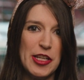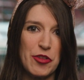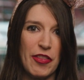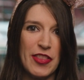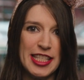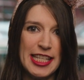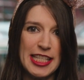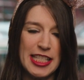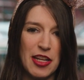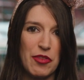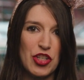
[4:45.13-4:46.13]
year that this
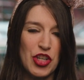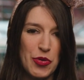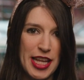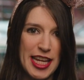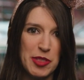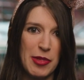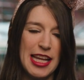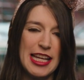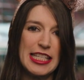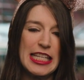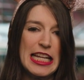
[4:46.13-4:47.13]
season of the show takes
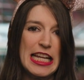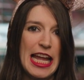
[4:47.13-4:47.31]
place.